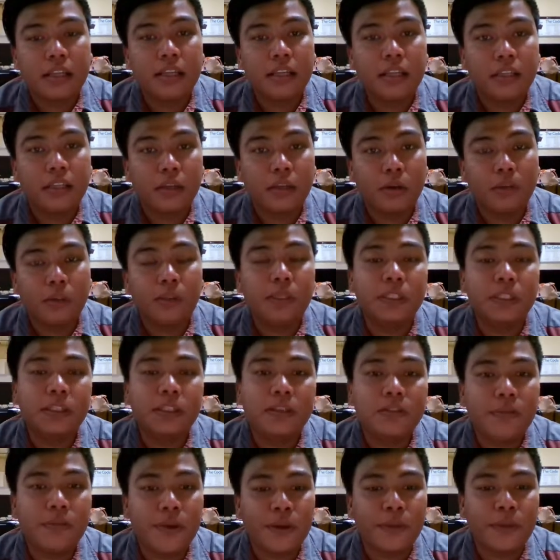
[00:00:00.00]
the global
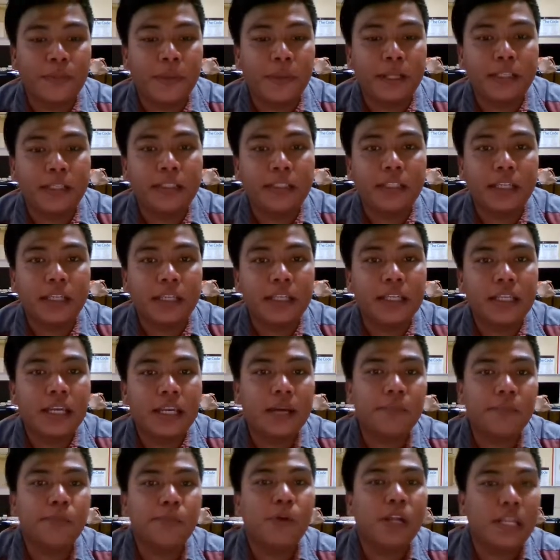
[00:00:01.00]
conveyor belt, and
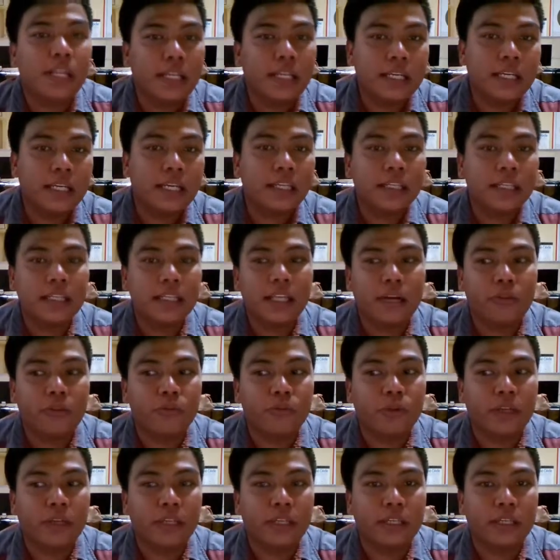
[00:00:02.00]
the upwelling and the downwelling.